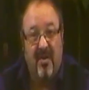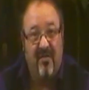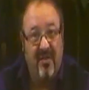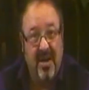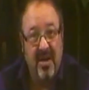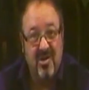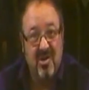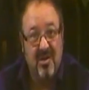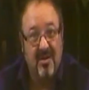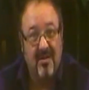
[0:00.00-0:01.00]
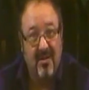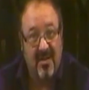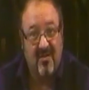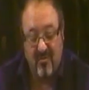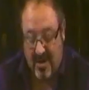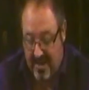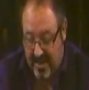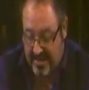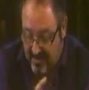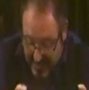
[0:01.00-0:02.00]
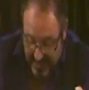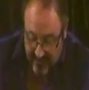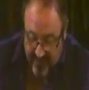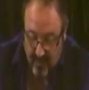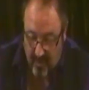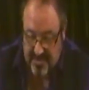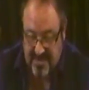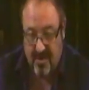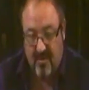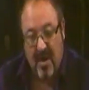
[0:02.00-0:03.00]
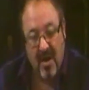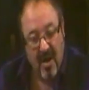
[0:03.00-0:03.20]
be finished that's really it you can if you want to